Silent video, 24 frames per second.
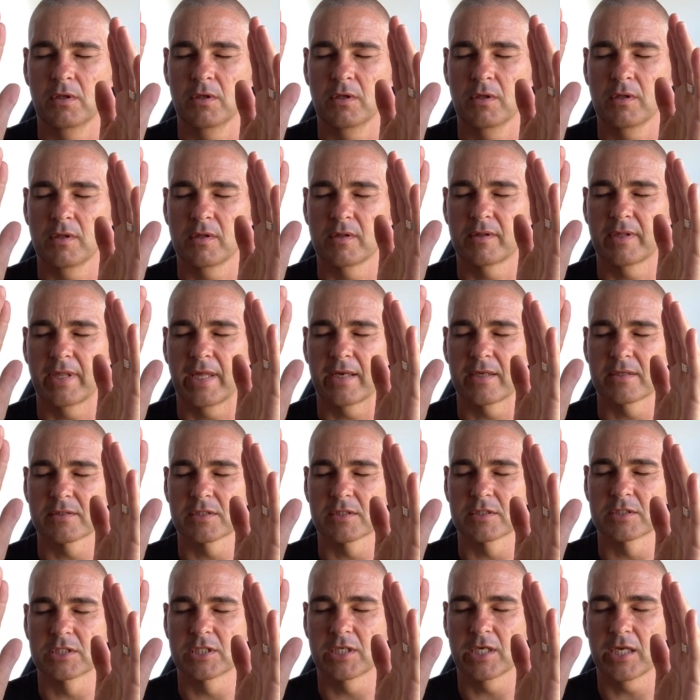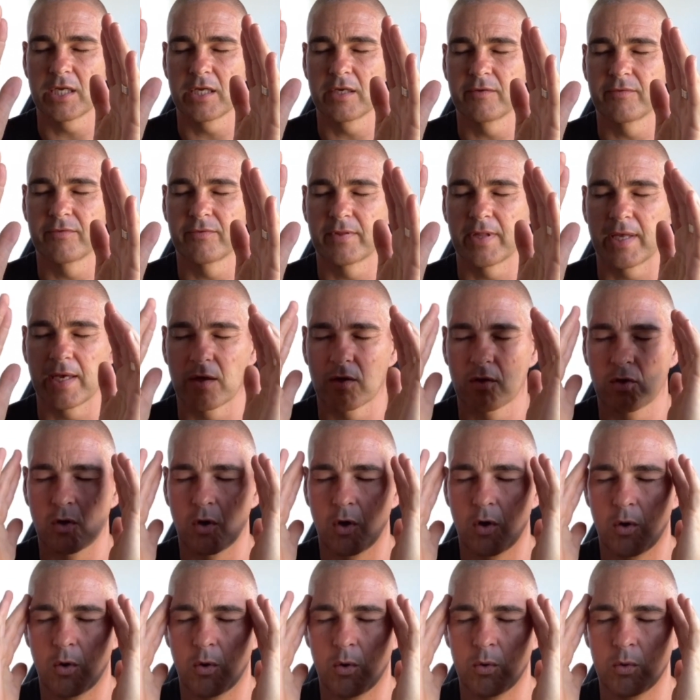that has achieved that
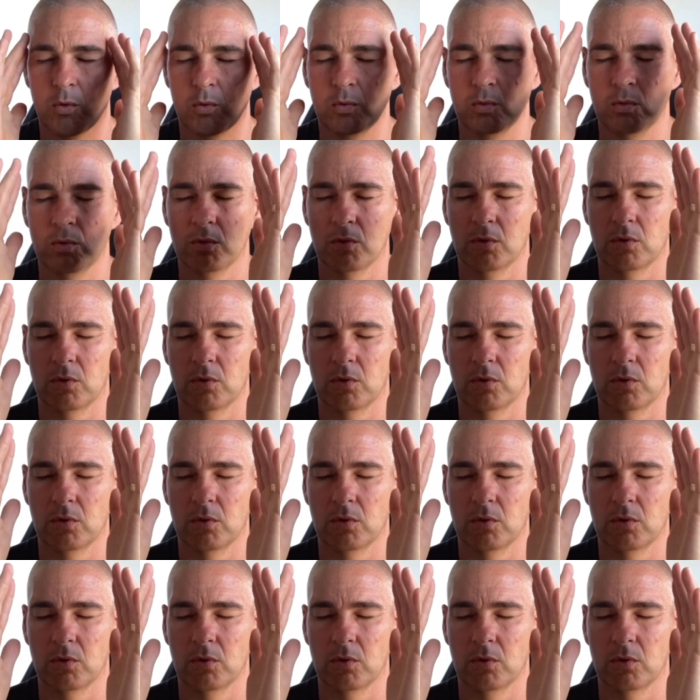goal.